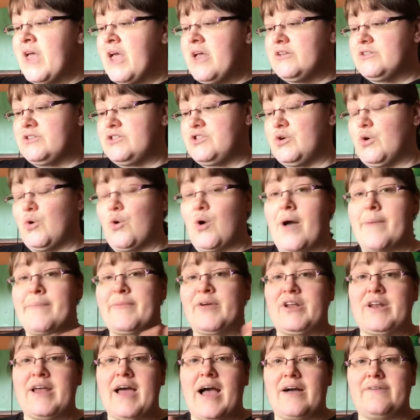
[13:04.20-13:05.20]
So I'm
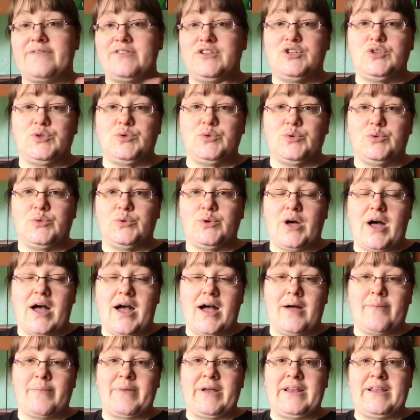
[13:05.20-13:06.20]
gonna have to do
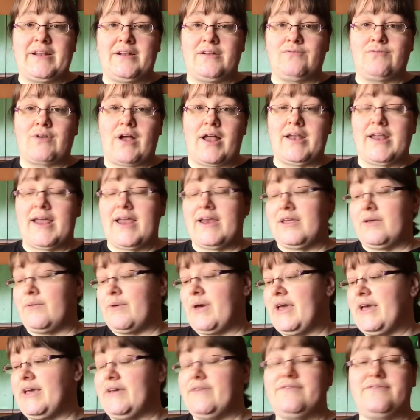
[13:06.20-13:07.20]
a little run
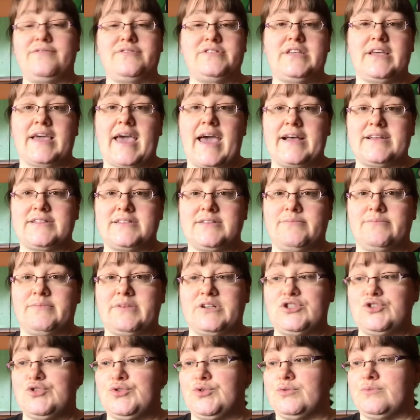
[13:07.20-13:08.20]
anyway to get some
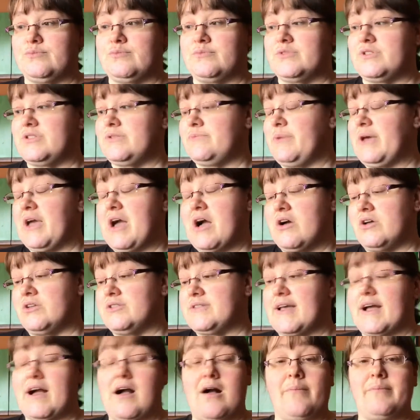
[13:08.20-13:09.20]
mushrooms,
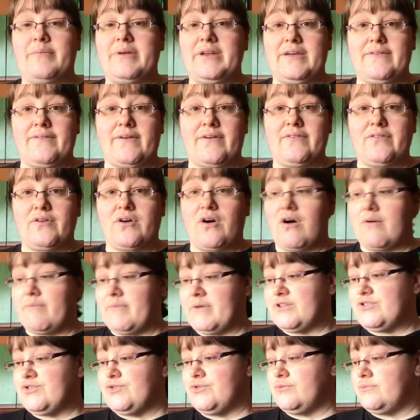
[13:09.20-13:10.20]
because I can't believe I forgot
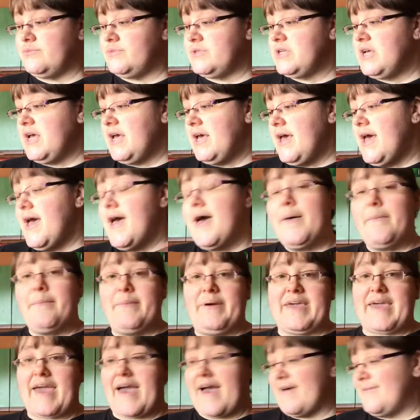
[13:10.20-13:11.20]
mushrooms.
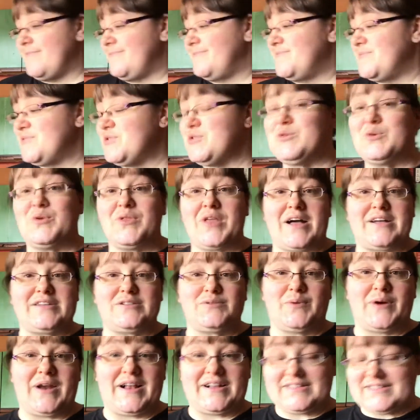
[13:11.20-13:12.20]
But yeah, so
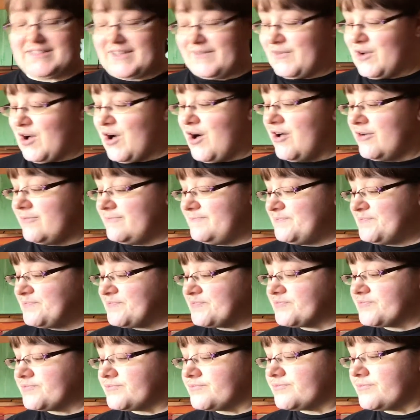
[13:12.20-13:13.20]
that's what else I've got.
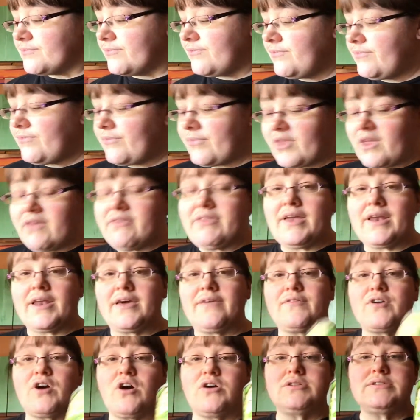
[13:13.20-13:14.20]
Then
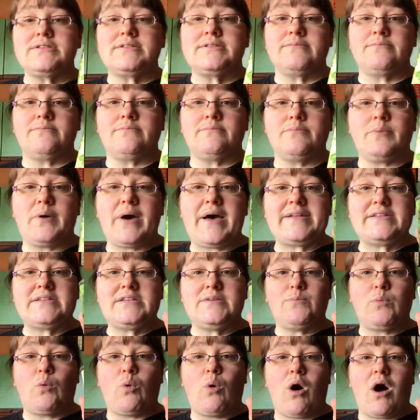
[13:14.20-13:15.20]
I've got some
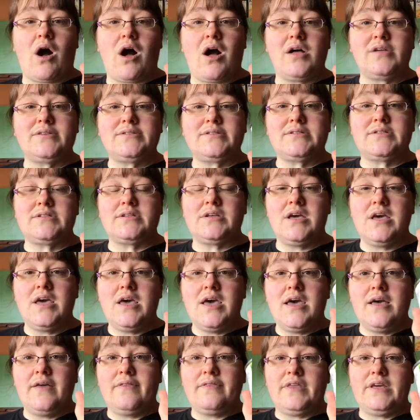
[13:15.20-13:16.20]
Petit Pois.
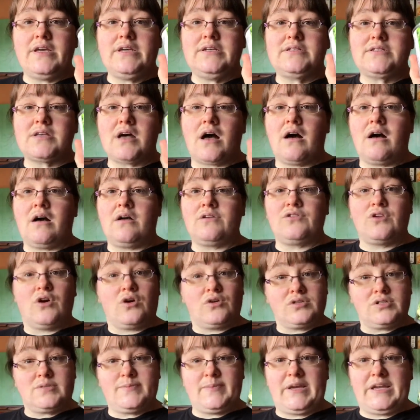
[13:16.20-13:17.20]
These are
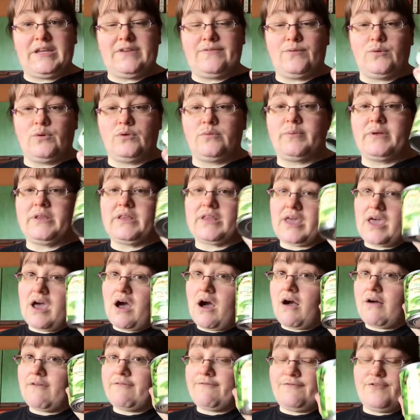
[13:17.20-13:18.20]
not speed food, but they
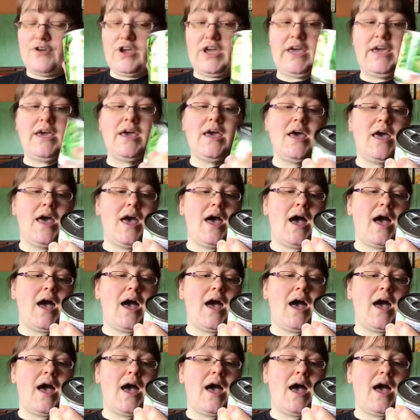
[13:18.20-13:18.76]
are free.